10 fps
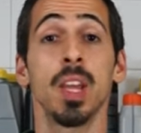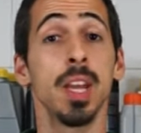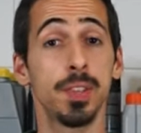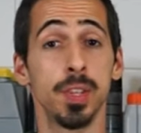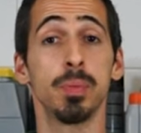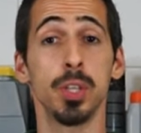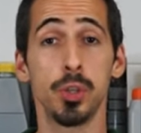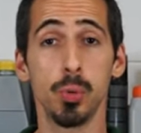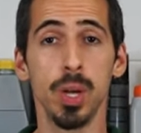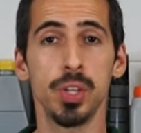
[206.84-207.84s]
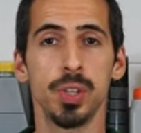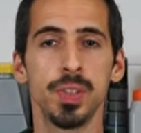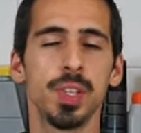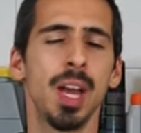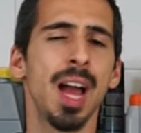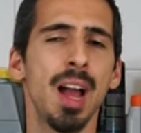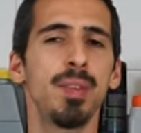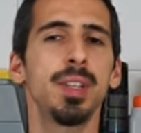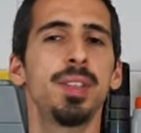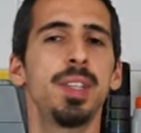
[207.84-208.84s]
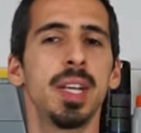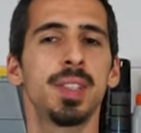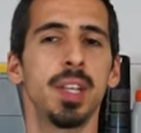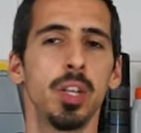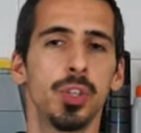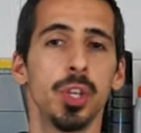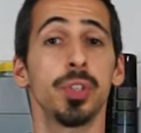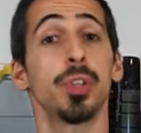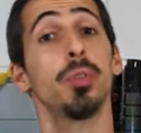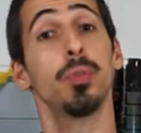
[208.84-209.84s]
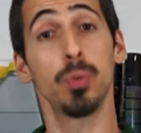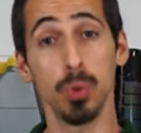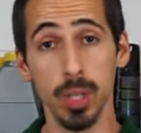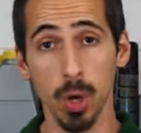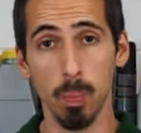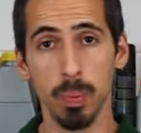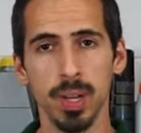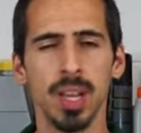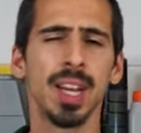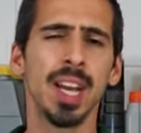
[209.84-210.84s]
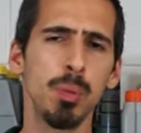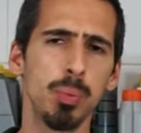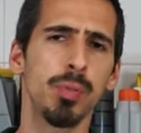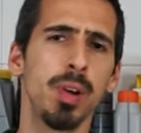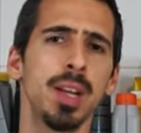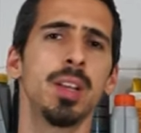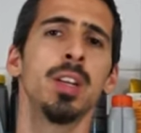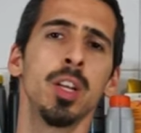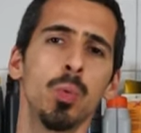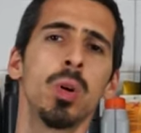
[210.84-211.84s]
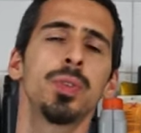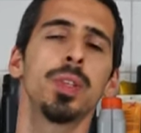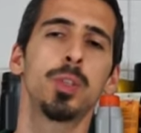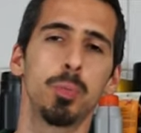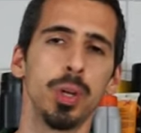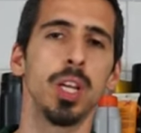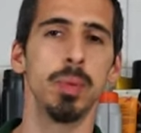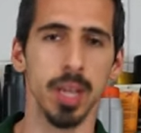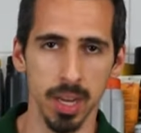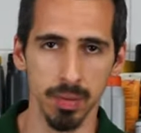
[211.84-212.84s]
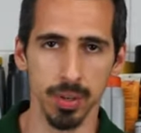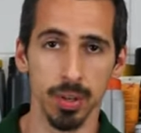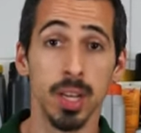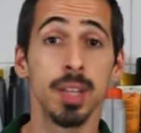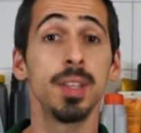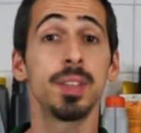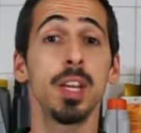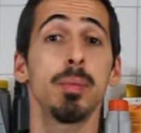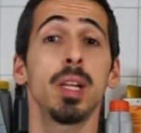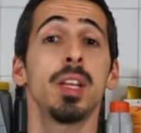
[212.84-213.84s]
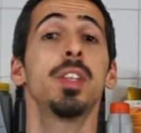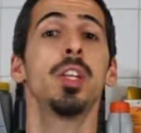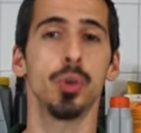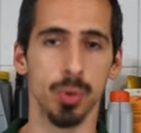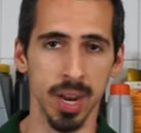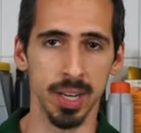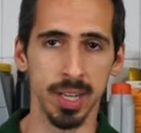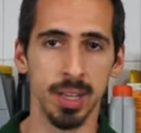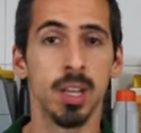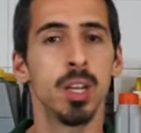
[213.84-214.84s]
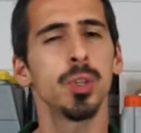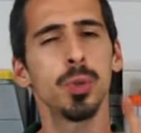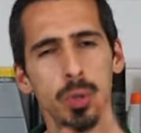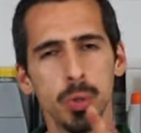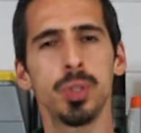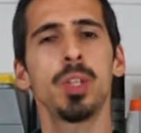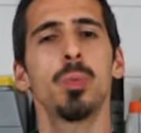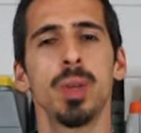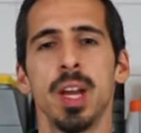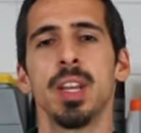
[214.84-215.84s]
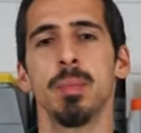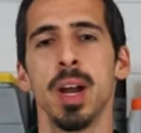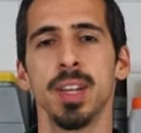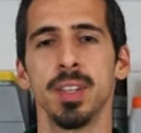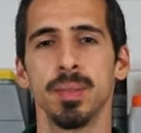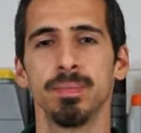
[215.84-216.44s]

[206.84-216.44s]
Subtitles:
In some situations, having the TXN adjuster fully open can provide an unwanted springy behavior, destabilizing your riding, so use it with that in mind.